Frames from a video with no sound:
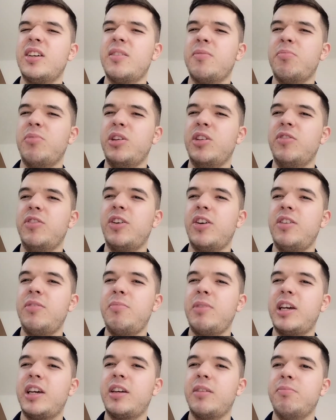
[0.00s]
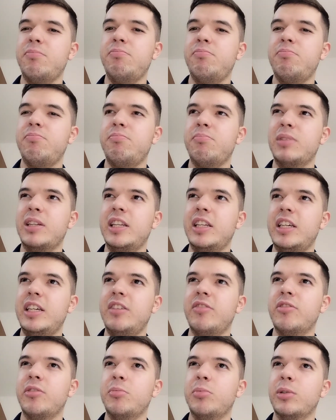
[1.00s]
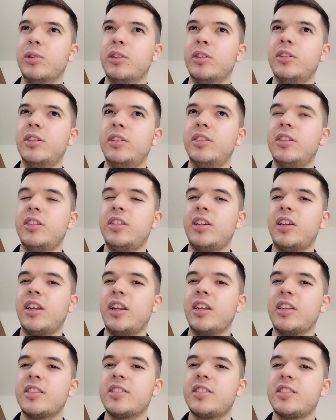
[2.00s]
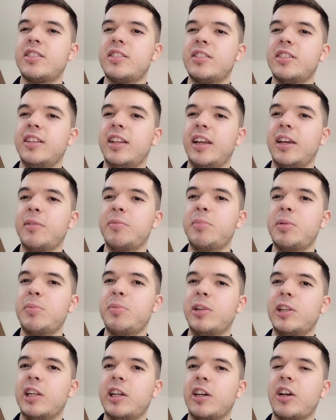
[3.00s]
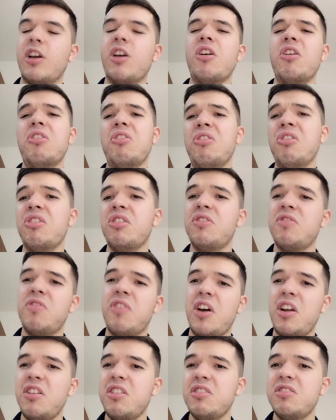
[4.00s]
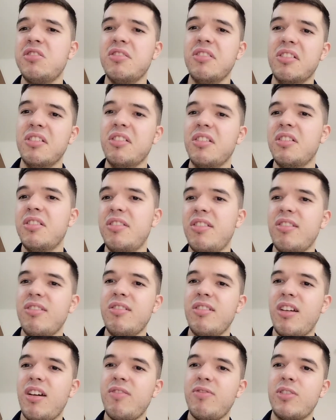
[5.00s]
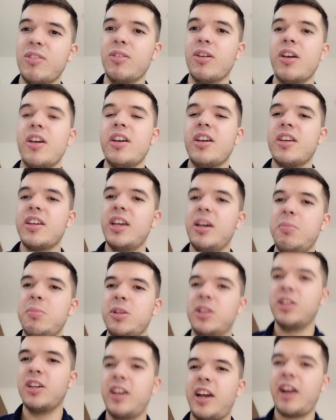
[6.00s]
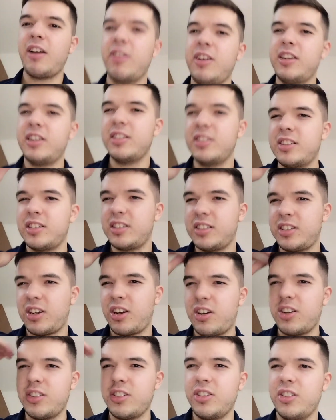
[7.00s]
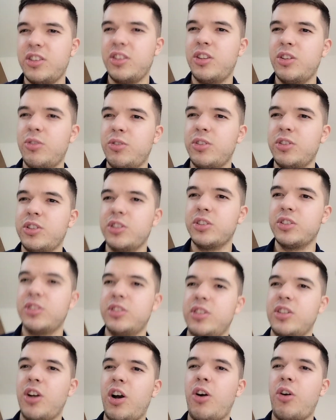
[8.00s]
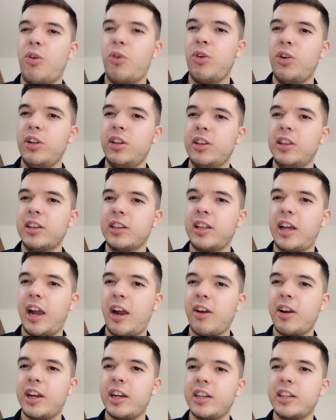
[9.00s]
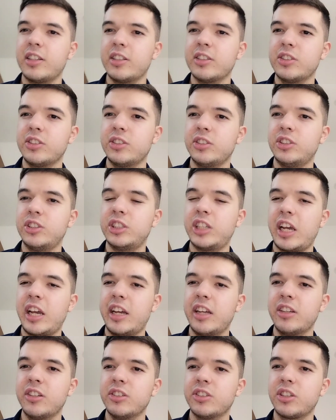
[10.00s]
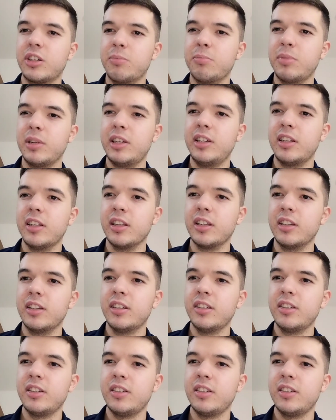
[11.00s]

but you've got to make it believable. And it's like people are like, oh, it's fantasy, it doesn't have to. Yeah, but the characters not all characters change completely.